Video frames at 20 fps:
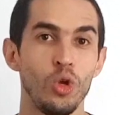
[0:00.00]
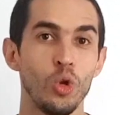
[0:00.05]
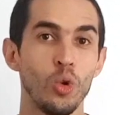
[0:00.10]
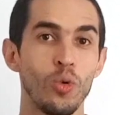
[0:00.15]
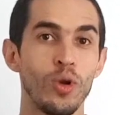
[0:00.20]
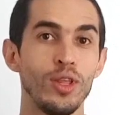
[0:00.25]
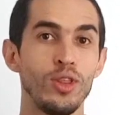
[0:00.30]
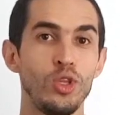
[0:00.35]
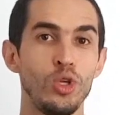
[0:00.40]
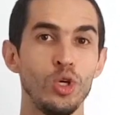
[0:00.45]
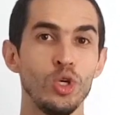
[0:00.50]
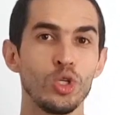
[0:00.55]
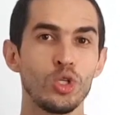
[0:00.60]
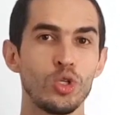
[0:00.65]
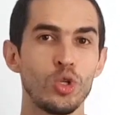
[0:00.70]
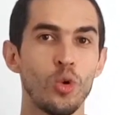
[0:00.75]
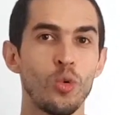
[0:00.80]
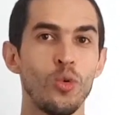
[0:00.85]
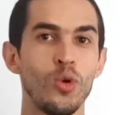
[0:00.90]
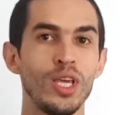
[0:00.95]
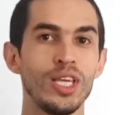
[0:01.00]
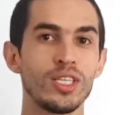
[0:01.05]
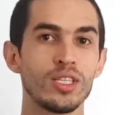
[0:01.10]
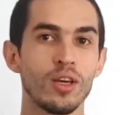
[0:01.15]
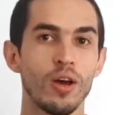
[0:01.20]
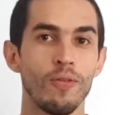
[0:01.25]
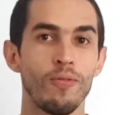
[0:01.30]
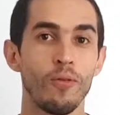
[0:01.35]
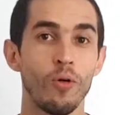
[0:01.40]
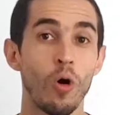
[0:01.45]
reduce the
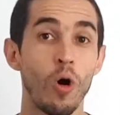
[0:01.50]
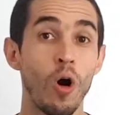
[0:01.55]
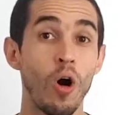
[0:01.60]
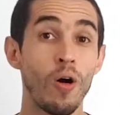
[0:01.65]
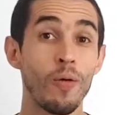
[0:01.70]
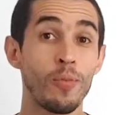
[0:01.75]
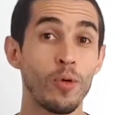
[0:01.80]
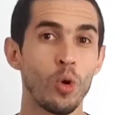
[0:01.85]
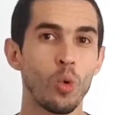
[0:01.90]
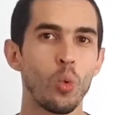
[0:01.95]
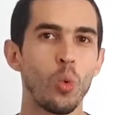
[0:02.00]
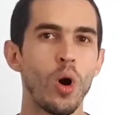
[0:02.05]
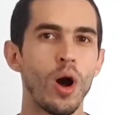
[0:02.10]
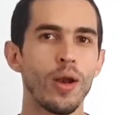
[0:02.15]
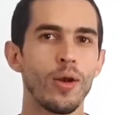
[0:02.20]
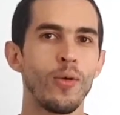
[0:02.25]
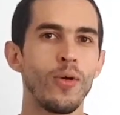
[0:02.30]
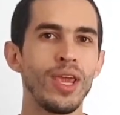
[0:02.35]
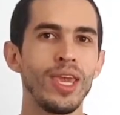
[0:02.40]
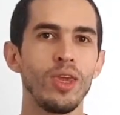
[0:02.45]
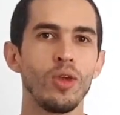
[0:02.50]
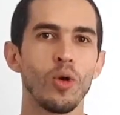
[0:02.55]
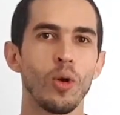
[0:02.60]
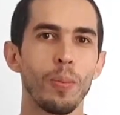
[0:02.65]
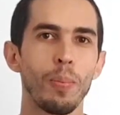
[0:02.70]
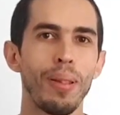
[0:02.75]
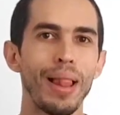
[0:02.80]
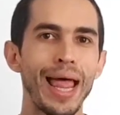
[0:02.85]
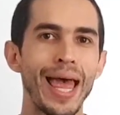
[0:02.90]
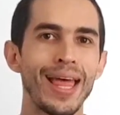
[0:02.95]
risk of overwatering your
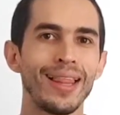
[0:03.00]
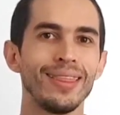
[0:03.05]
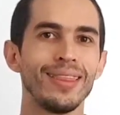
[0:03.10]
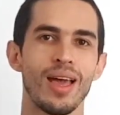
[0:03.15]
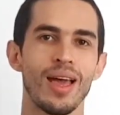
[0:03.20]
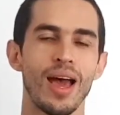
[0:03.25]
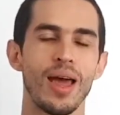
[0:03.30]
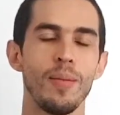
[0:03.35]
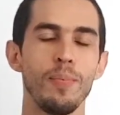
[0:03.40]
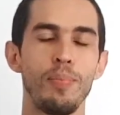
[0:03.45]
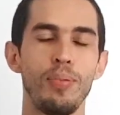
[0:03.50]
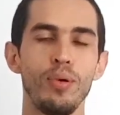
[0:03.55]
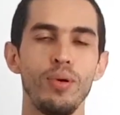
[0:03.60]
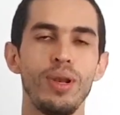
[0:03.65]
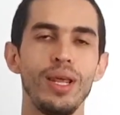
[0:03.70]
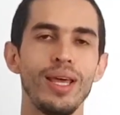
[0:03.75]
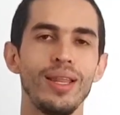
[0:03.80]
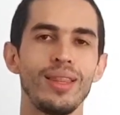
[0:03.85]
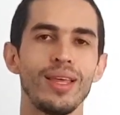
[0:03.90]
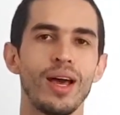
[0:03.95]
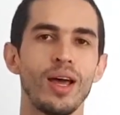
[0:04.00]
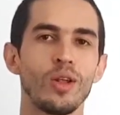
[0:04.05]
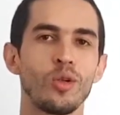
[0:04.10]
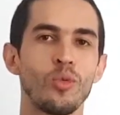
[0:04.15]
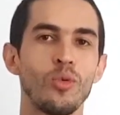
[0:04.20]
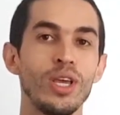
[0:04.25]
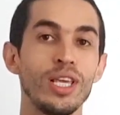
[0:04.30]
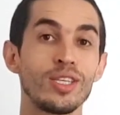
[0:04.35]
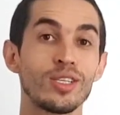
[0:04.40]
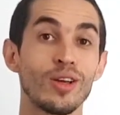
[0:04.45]
plant and put it at
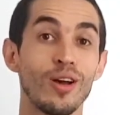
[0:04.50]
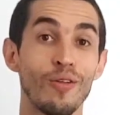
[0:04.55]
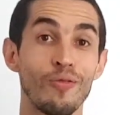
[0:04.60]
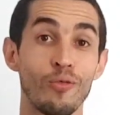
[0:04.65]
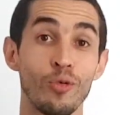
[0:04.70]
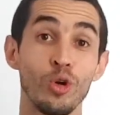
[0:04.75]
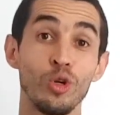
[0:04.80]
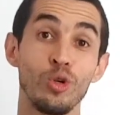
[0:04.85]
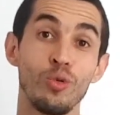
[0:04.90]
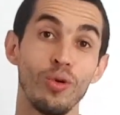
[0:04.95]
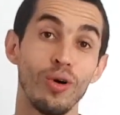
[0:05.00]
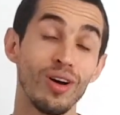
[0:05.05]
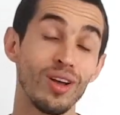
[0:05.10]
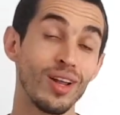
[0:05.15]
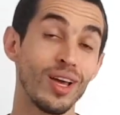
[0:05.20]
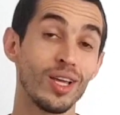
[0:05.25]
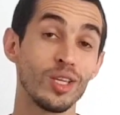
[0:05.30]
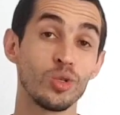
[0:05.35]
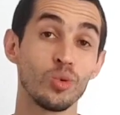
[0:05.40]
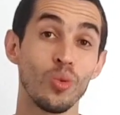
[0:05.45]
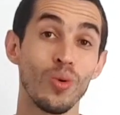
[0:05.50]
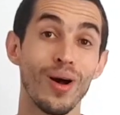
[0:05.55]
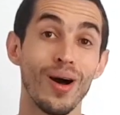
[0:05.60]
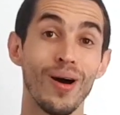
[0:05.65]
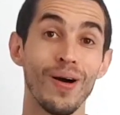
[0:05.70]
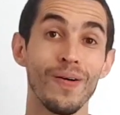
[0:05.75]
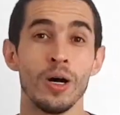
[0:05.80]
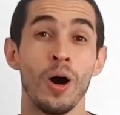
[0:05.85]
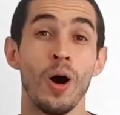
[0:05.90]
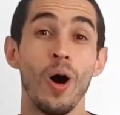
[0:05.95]
risk of root rot as well.